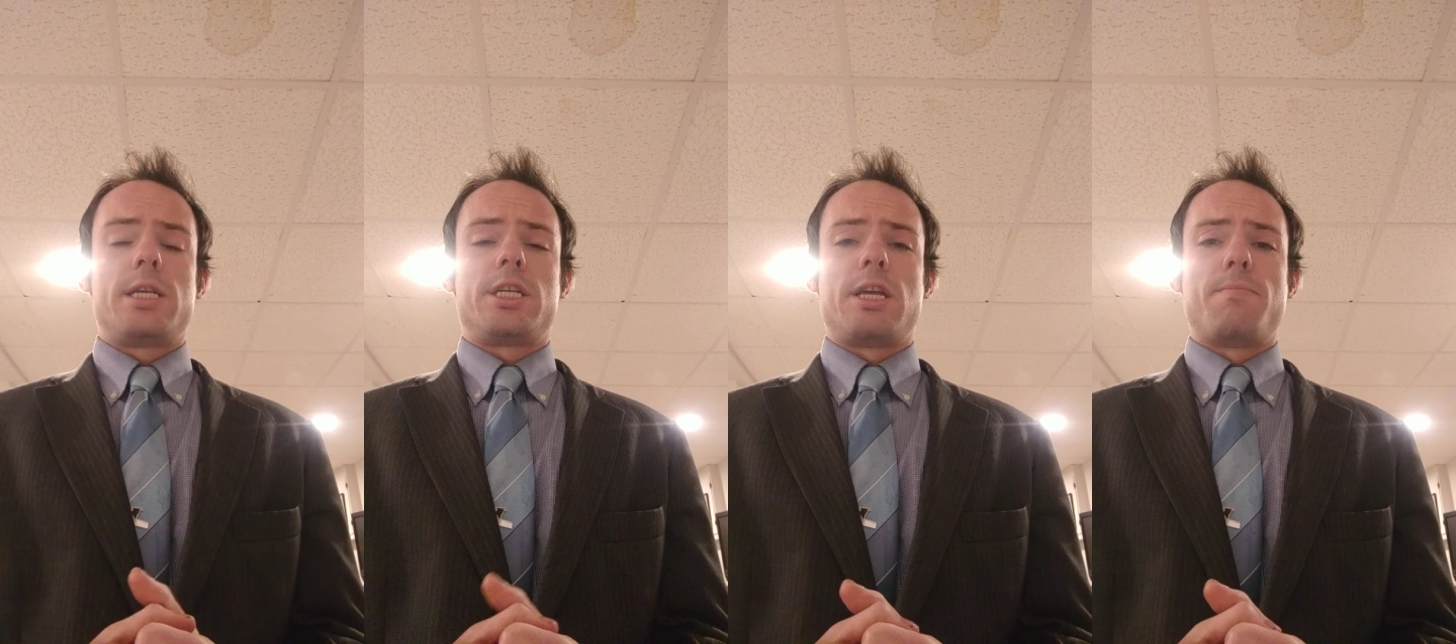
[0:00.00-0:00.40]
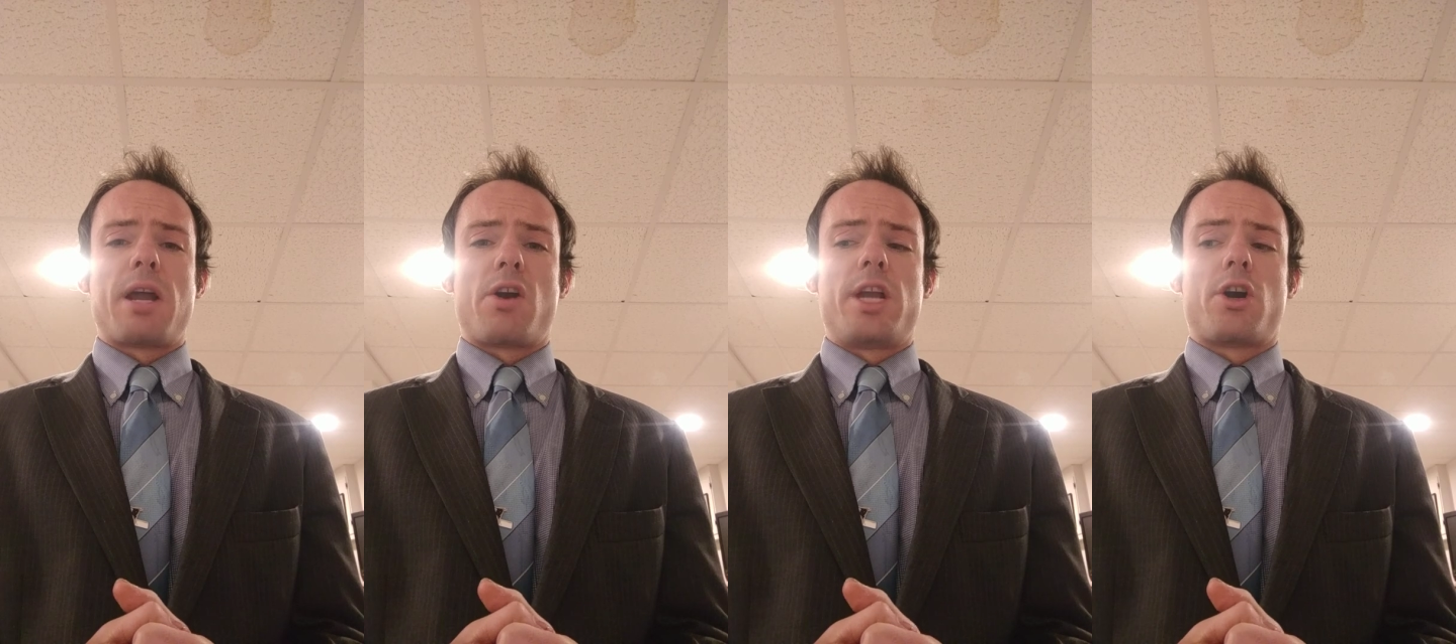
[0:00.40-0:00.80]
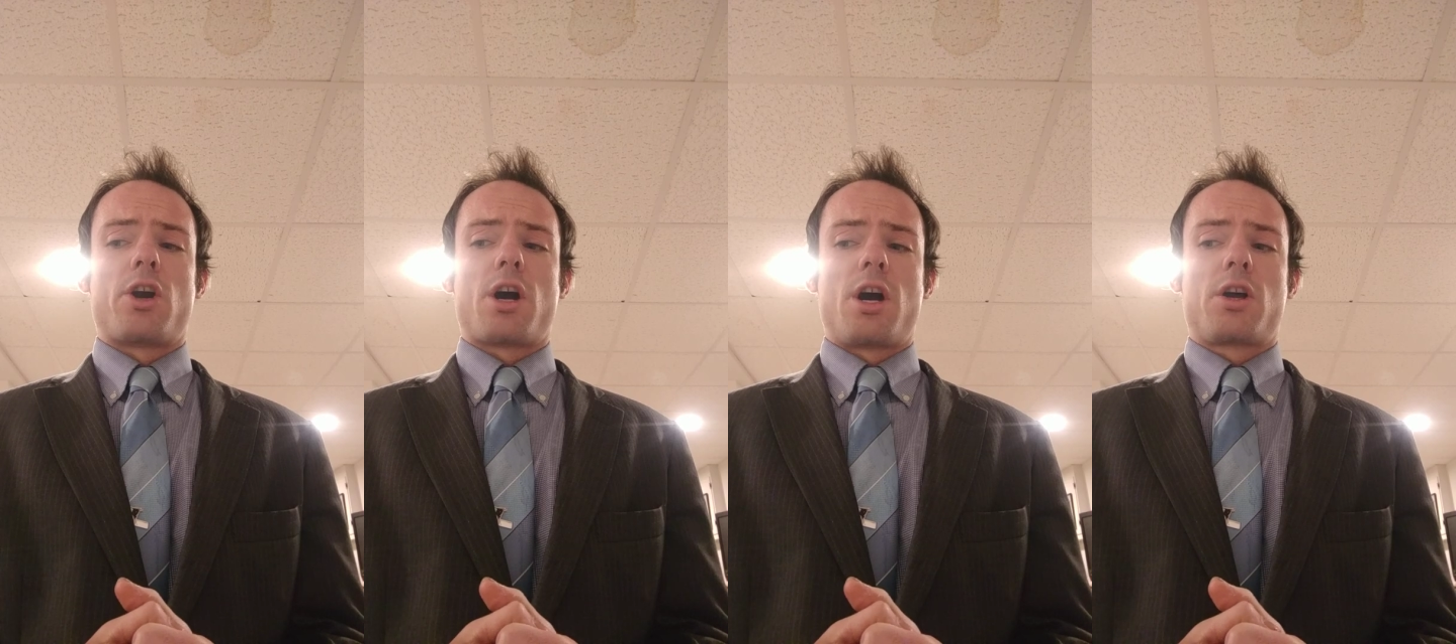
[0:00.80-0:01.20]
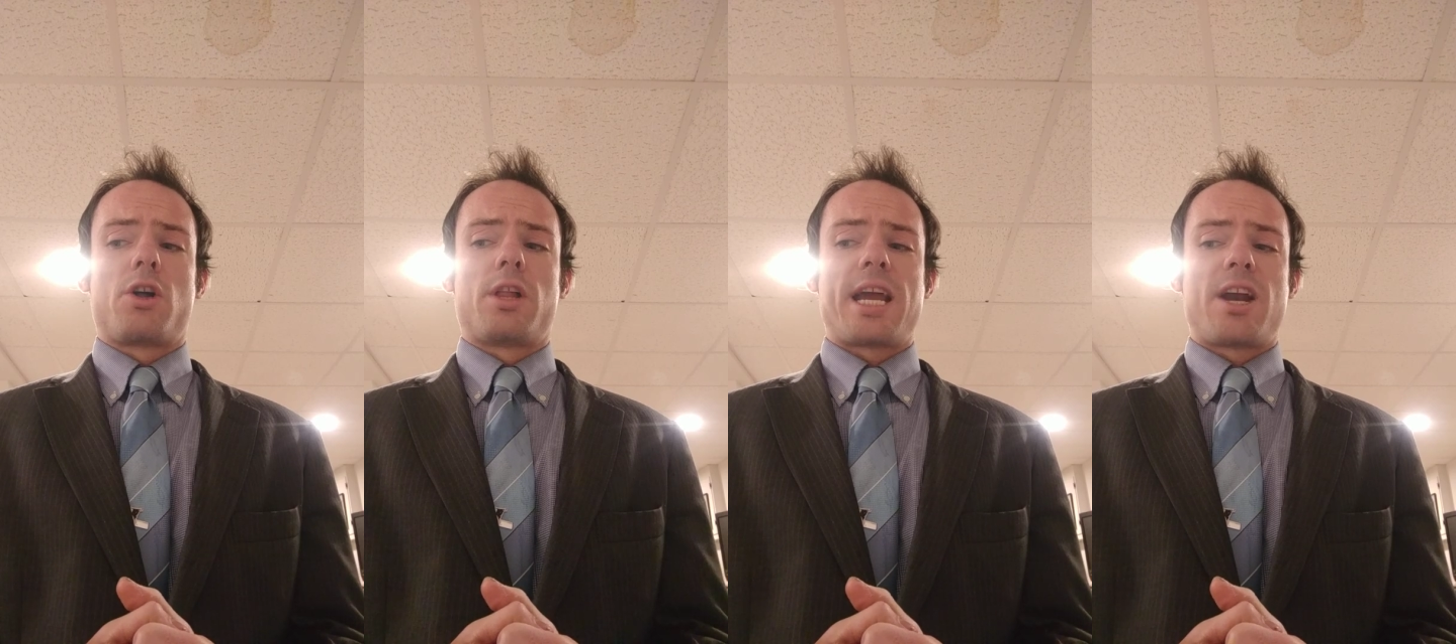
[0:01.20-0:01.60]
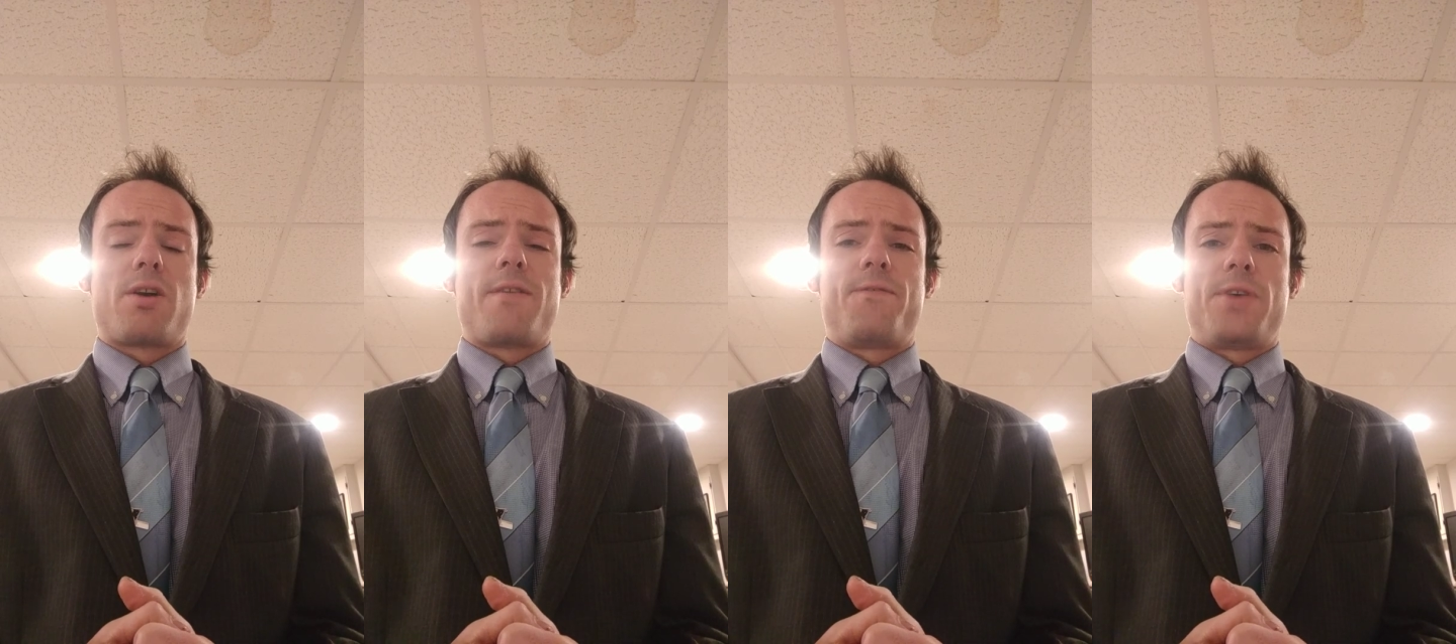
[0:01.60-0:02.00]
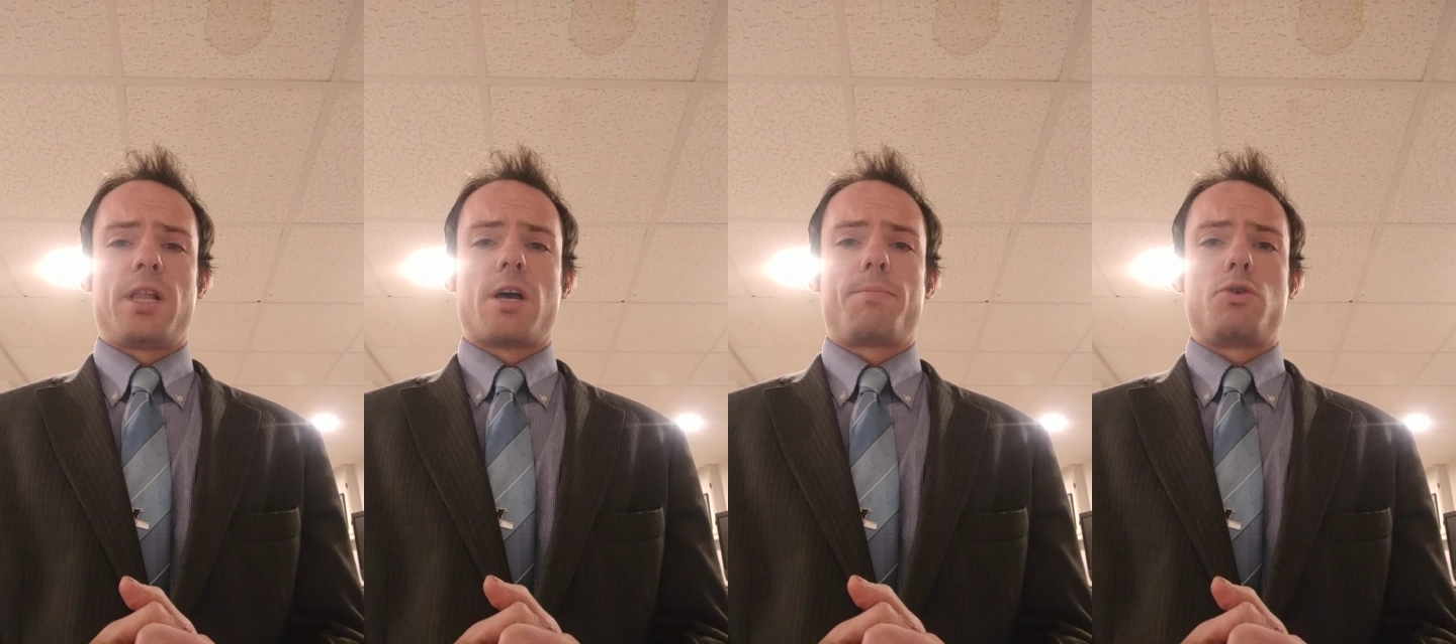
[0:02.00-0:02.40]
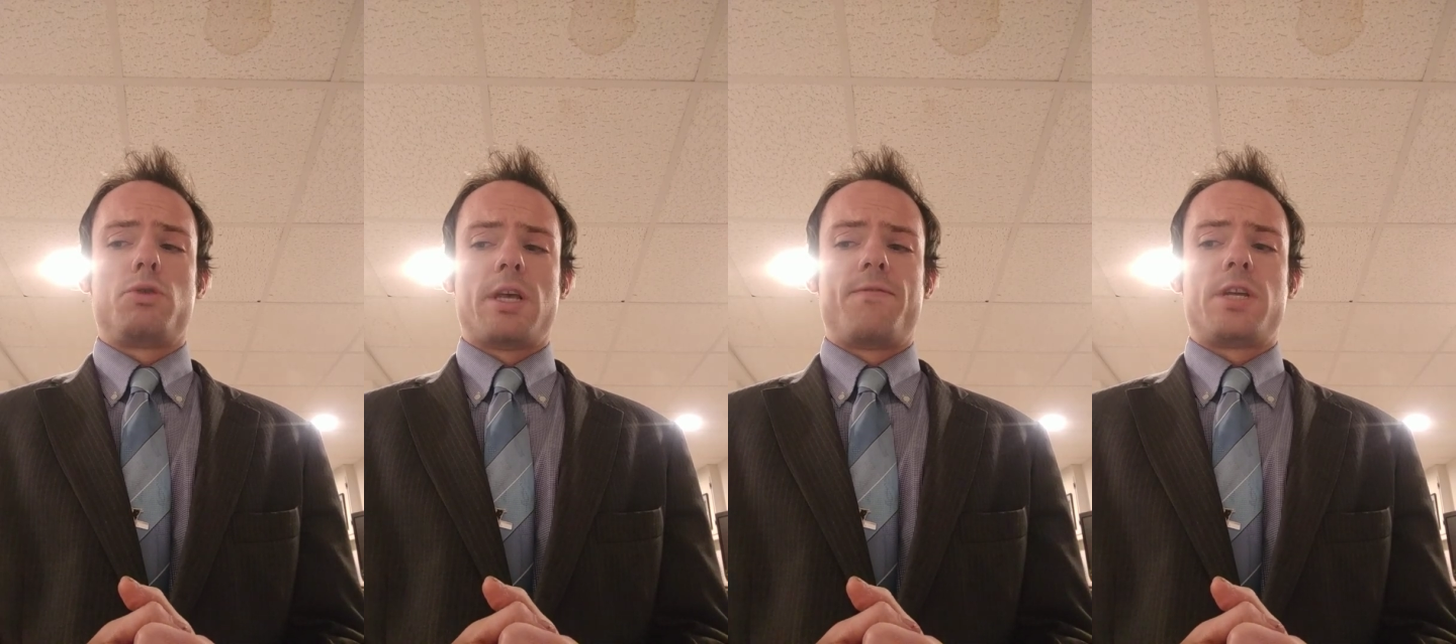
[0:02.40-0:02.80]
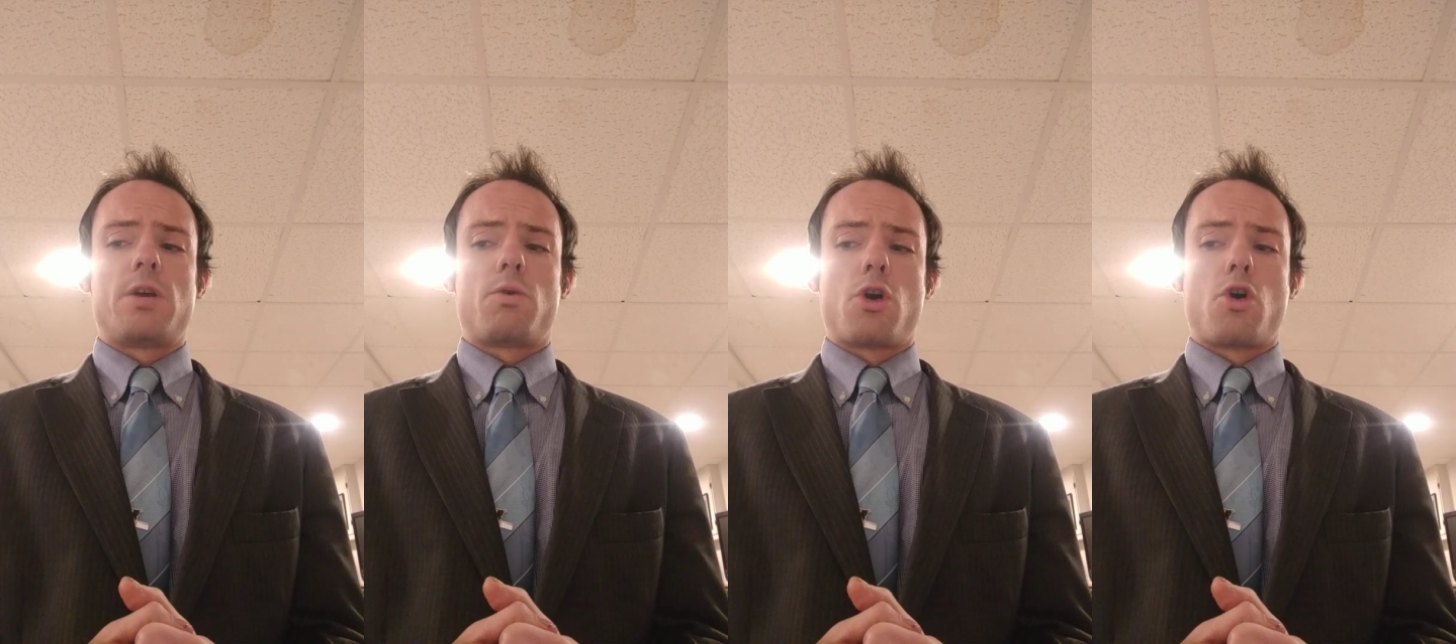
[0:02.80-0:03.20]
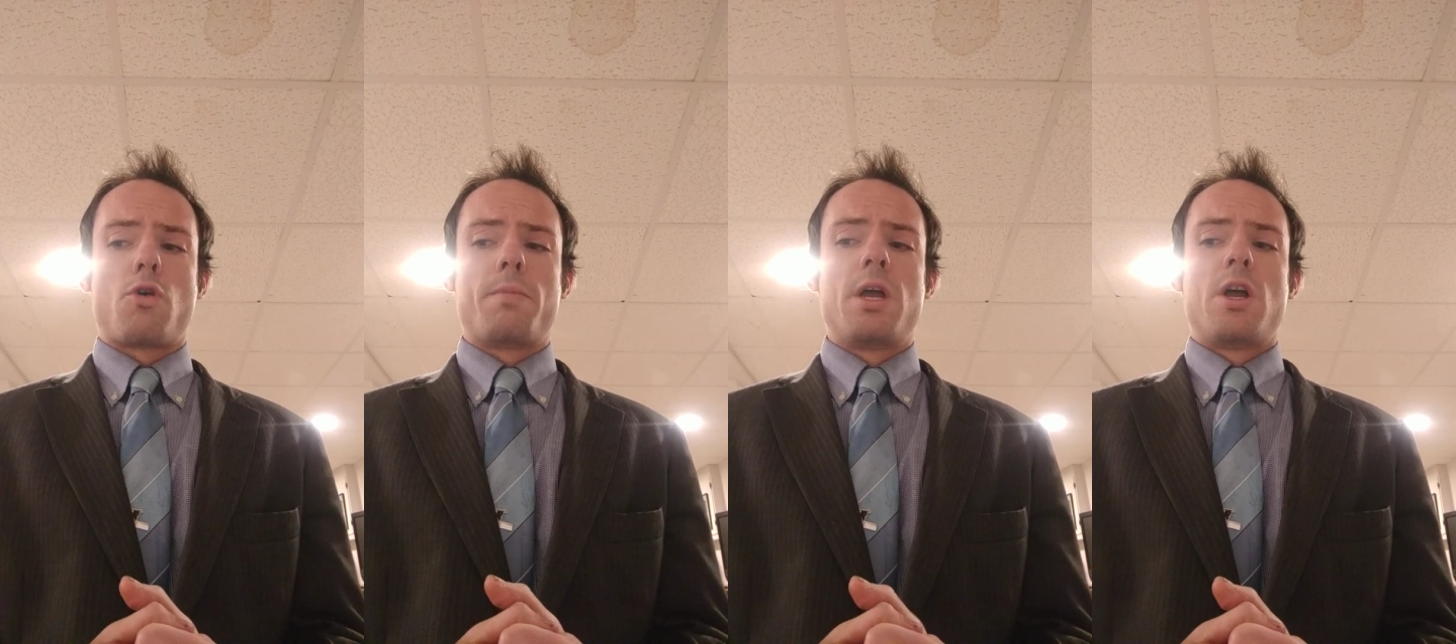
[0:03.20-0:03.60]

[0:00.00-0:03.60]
She married her uncle Herod Philip, who lived in Rome.